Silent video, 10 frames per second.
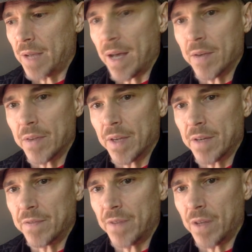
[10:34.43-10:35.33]
how
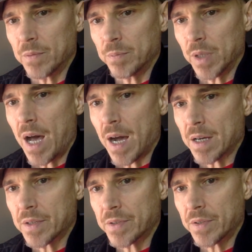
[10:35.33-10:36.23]
they felt
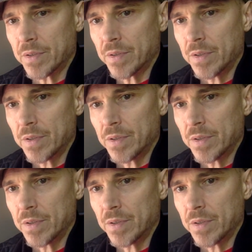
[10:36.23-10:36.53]
blocked